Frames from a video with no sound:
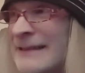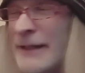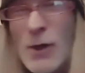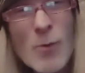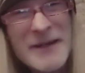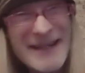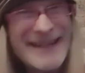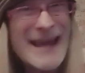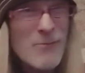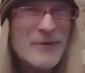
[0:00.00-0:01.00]
know what you
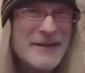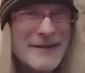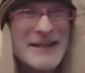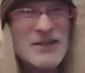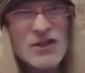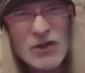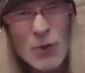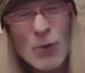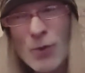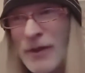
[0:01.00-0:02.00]
get when you're at
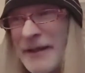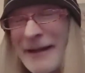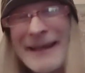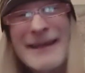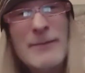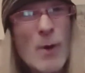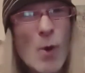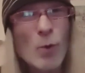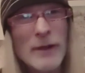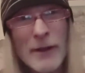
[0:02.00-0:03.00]
school, you know,
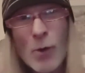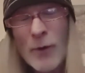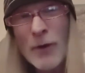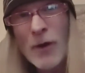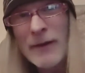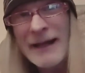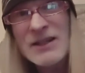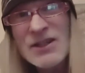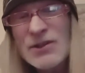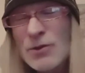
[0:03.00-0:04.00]
polio and all
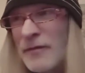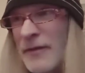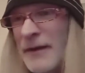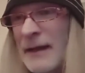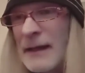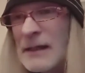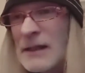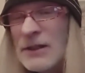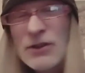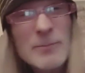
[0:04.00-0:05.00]
that stuff. And
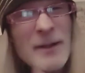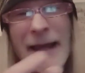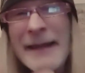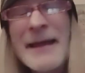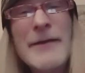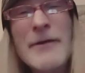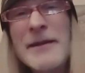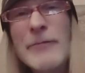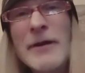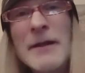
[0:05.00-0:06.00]
something like that,
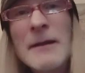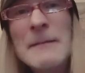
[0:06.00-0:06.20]
anyway.